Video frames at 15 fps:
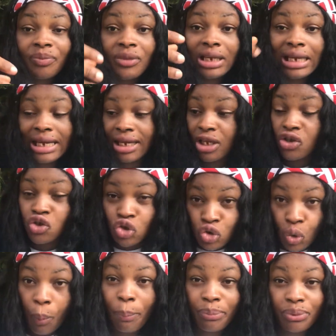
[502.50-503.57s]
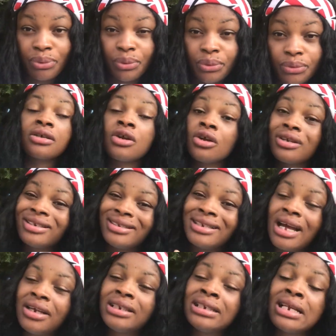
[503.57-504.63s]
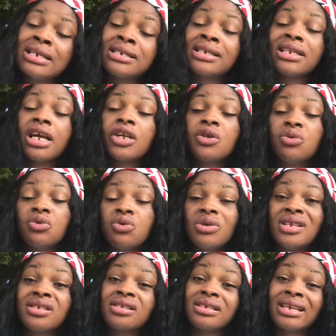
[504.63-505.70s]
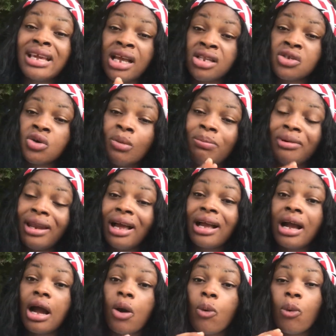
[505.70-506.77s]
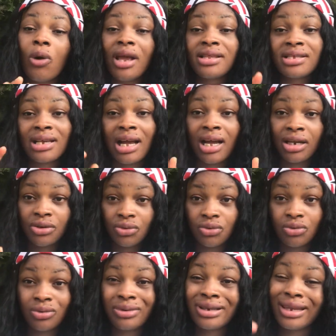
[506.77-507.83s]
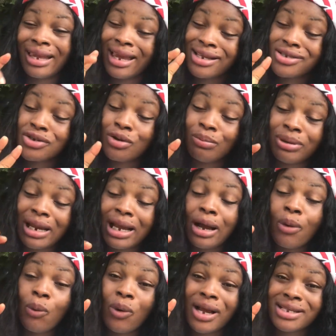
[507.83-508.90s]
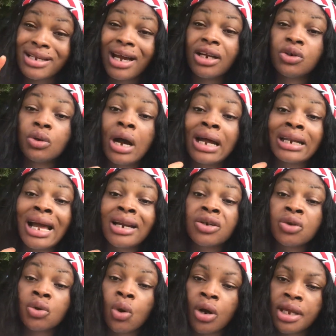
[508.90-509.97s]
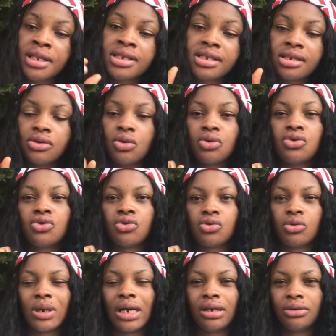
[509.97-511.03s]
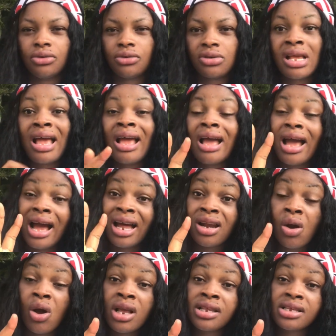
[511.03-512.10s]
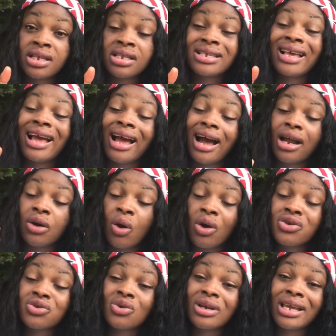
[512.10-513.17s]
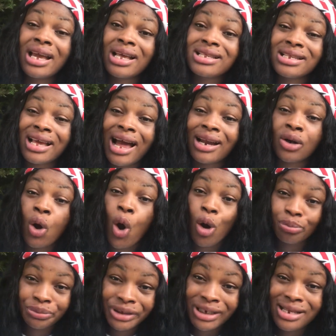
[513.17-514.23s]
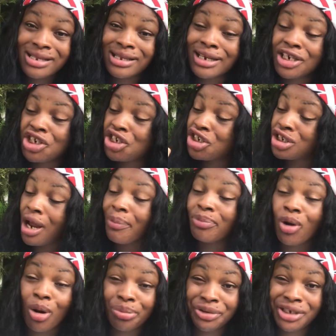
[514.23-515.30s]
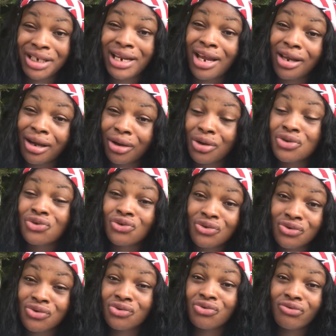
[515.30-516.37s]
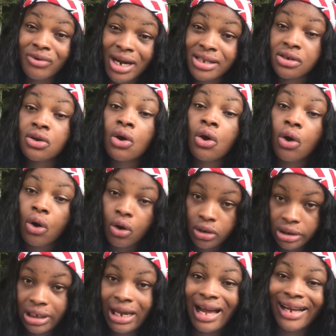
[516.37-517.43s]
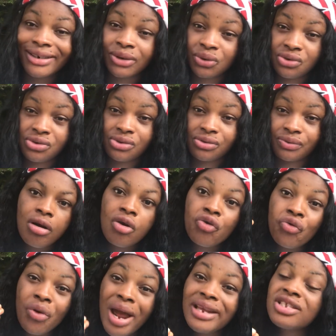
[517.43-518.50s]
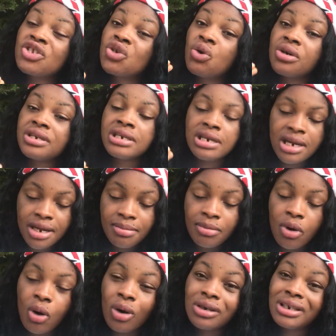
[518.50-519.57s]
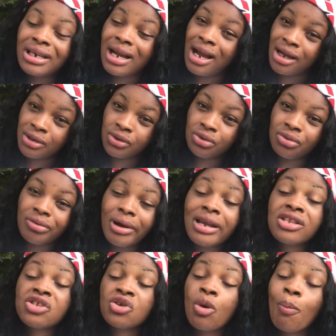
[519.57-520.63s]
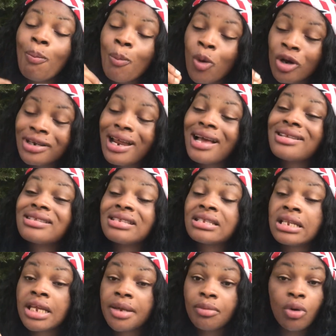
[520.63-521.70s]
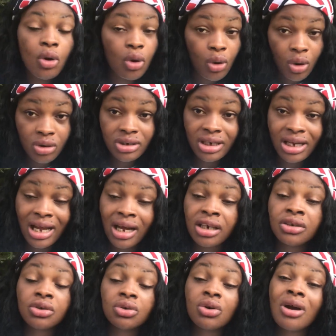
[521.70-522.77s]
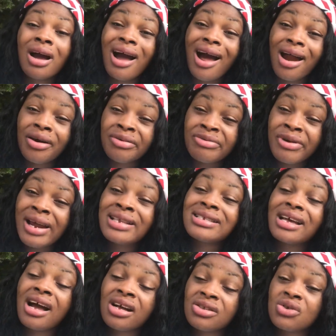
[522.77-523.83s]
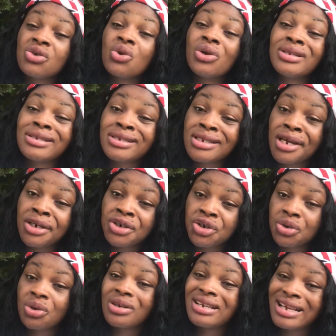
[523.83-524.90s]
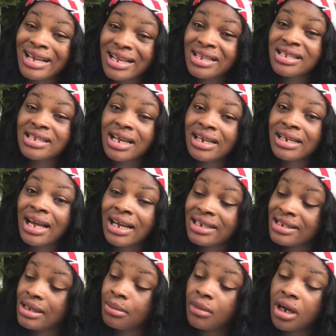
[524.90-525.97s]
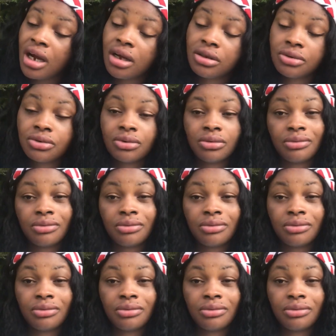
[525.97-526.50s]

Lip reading: like a soup. Now, the next thing that you do is to get your black and white candle. Get your black and white candle and anoint those 2 candles. Anoint it, and also get an object, a sharp object that you are going to use to write on the candles. Write your name on the candle. Write your mother's name on the candle, and write out your intention inside that same candle.